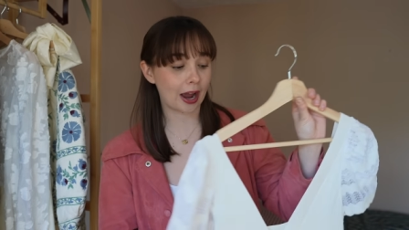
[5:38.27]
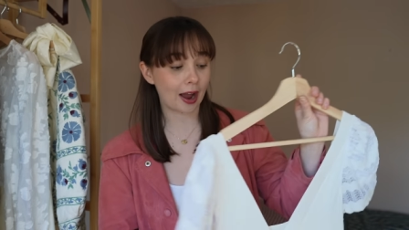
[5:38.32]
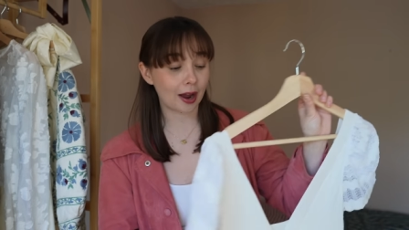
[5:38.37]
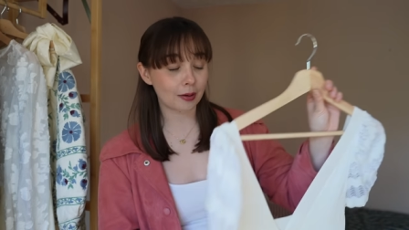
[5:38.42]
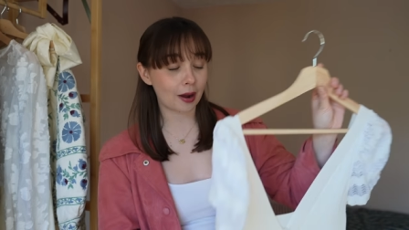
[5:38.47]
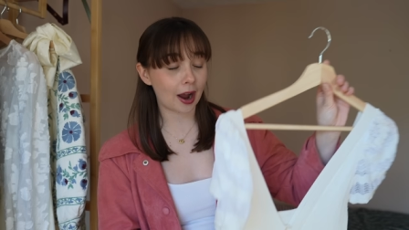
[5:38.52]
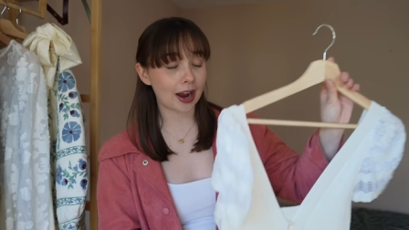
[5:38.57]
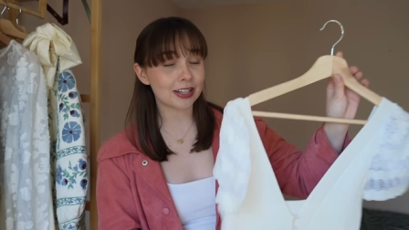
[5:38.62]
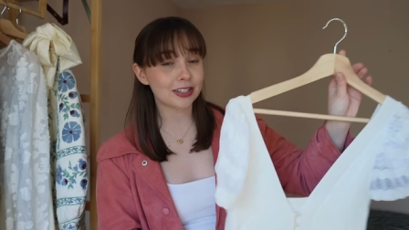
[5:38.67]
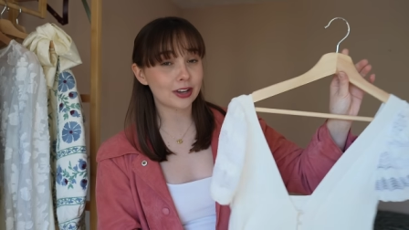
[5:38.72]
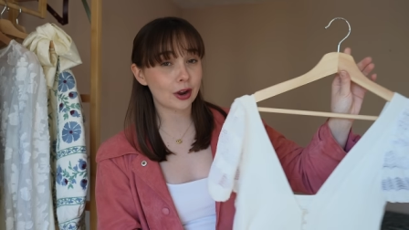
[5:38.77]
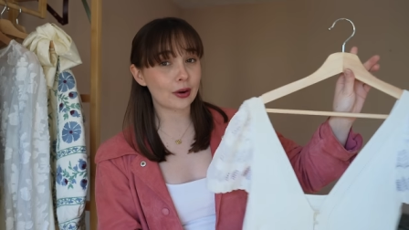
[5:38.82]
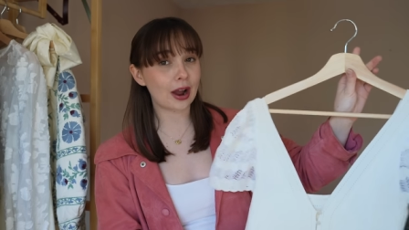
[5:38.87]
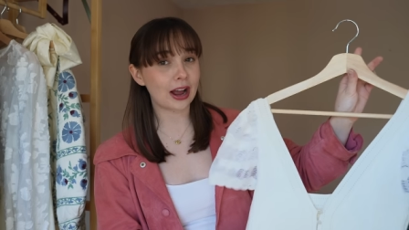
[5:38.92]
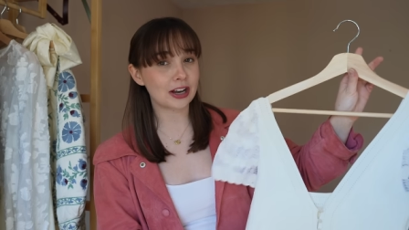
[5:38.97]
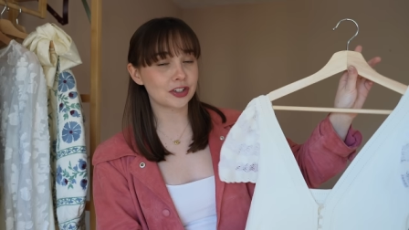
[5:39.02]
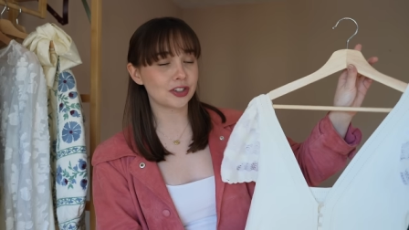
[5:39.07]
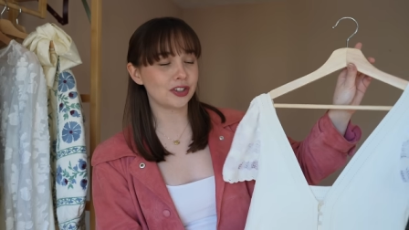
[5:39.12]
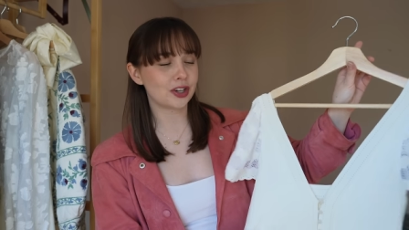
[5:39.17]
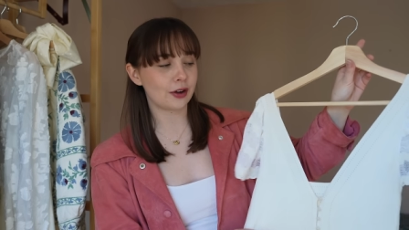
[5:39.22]
I, I don't
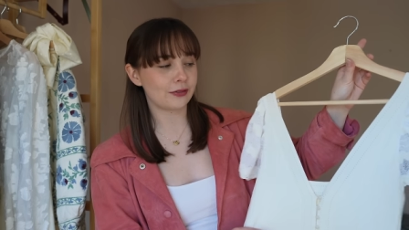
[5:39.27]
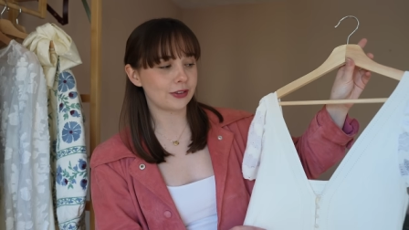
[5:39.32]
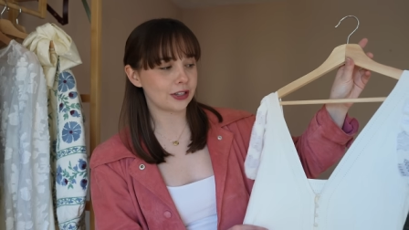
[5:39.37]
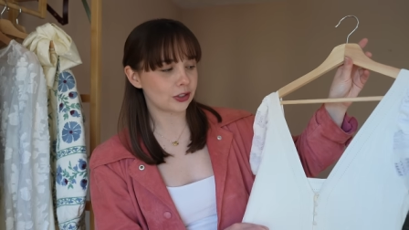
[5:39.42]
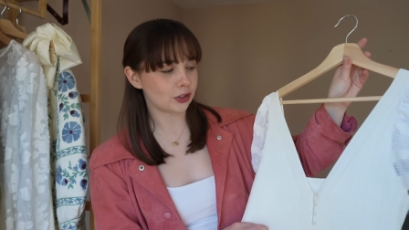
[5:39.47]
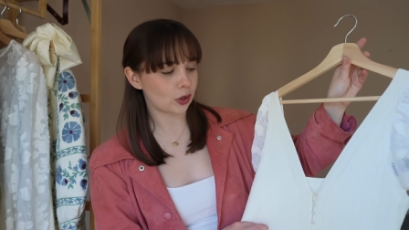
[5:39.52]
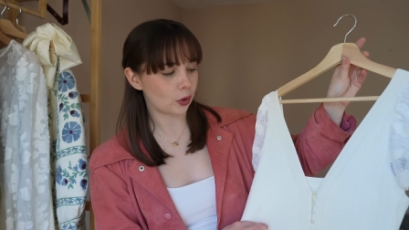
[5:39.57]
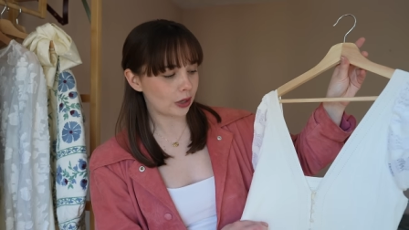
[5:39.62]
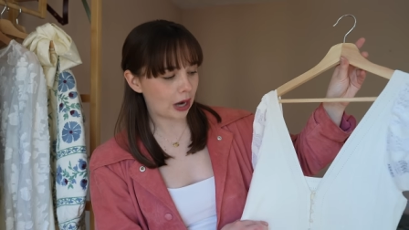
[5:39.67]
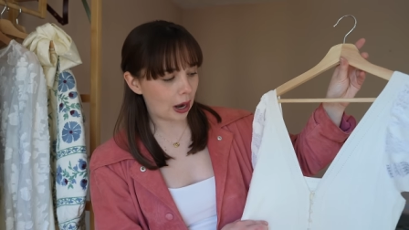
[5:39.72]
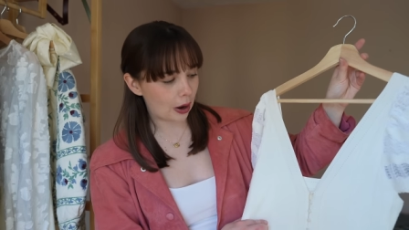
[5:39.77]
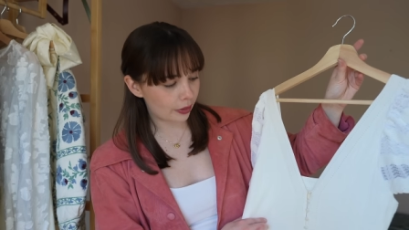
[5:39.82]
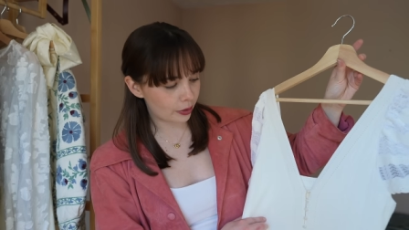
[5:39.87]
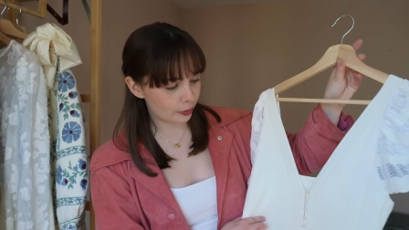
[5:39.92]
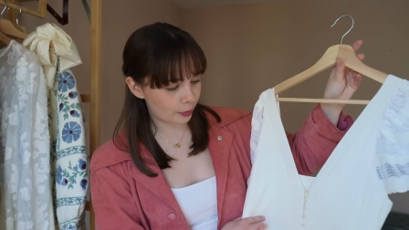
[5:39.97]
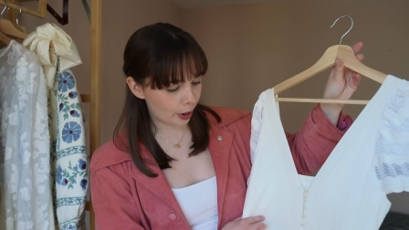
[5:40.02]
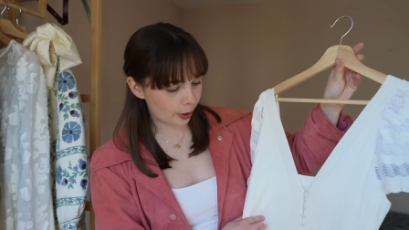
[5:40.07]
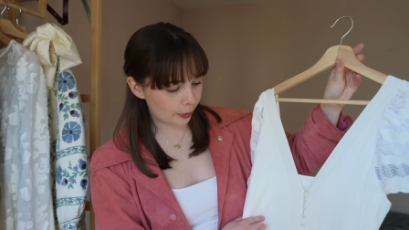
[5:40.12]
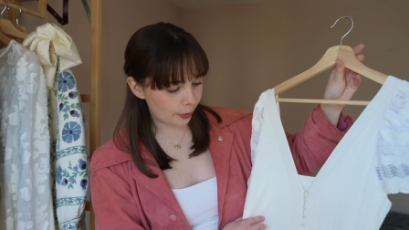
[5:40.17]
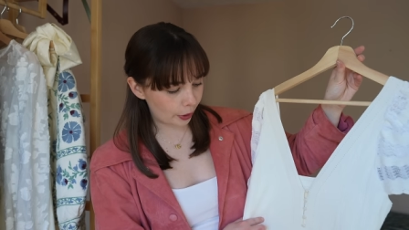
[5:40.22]
actually know if it's sold out at the
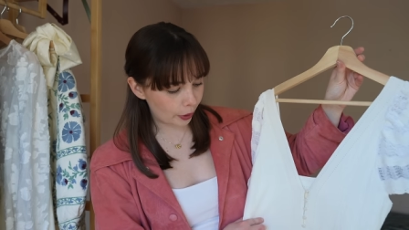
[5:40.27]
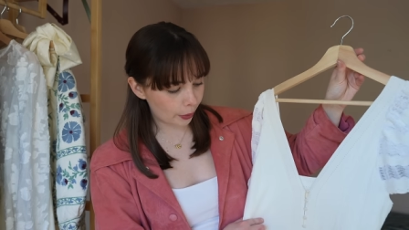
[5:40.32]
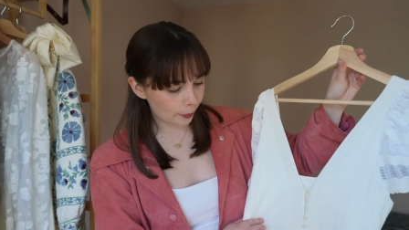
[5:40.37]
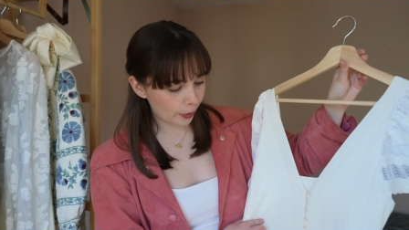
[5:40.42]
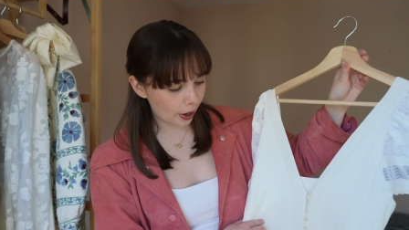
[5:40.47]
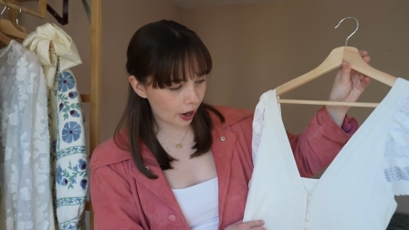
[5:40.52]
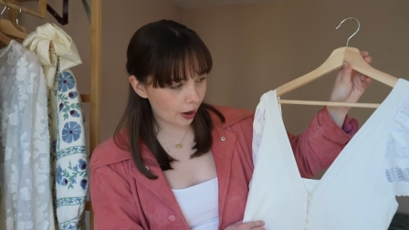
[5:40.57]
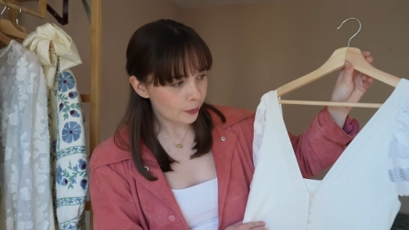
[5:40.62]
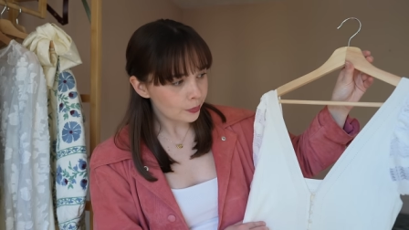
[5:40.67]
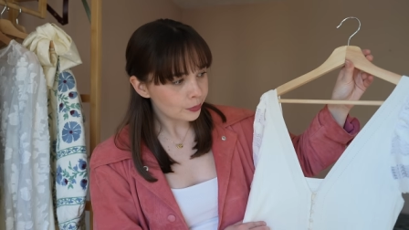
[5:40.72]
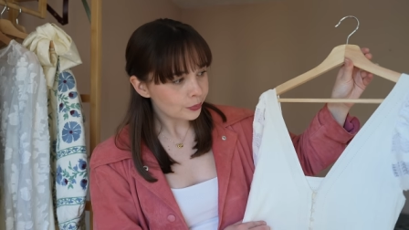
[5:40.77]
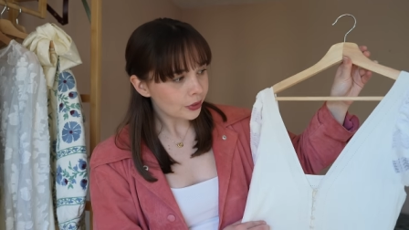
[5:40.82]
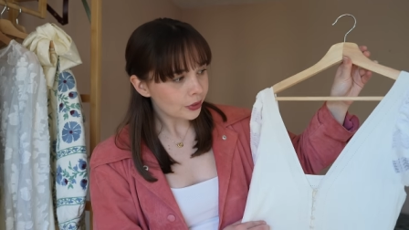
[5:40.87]
moment, but